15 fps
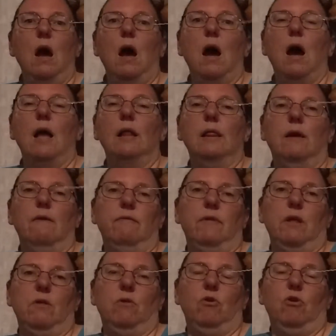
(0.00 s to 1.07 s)
I love
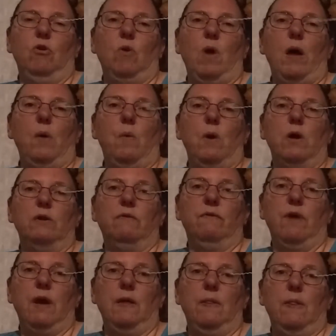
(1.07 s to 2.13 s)
these two. I want to
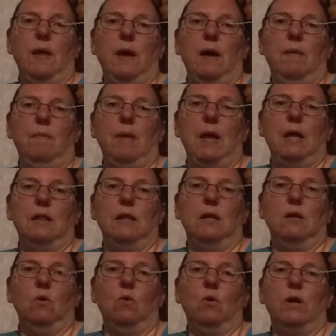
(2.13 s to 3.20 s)
find them a
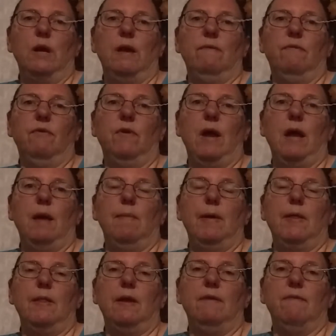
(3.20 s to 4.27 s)
little ornate frame,
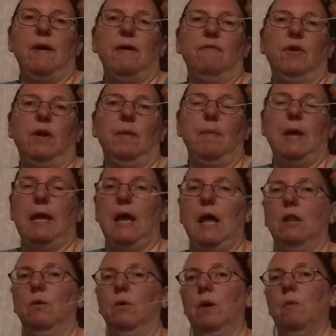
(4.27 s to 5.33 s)
and then if I ever get my
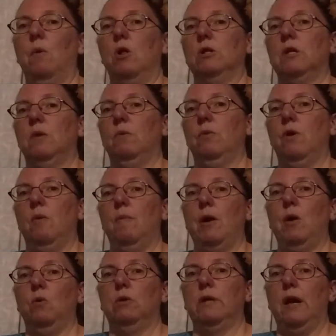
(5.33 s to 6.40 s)
gallery wall done with all my
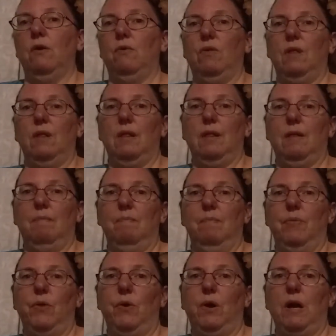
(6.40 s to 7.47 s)
old houses,
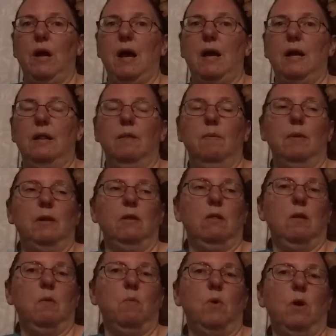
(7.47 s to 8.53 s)
they're going to hide in the middle
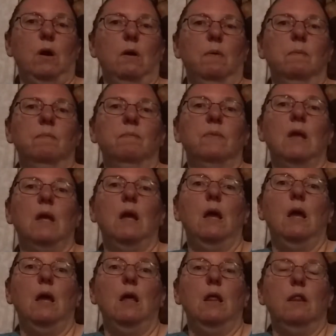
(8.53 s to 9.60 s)
somewhere.
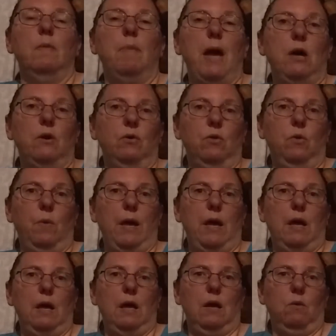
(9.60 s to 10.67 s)
The pattern, the
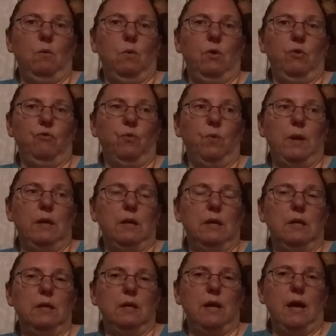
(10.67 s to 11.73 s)
way it was written,
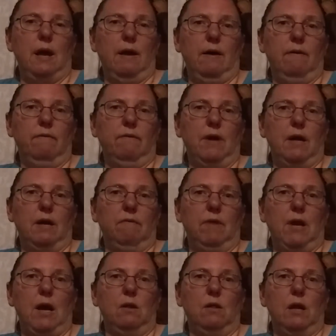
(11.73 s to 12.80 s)
did have kind of
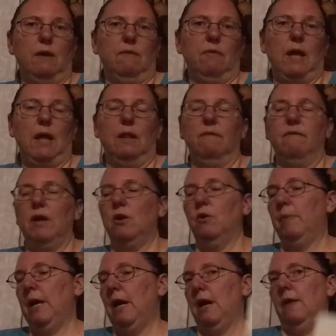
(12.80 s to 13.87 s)
an outline of the elevator
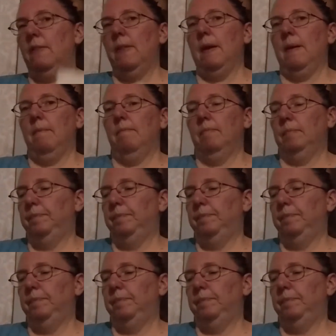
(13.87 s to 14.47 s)
behind them,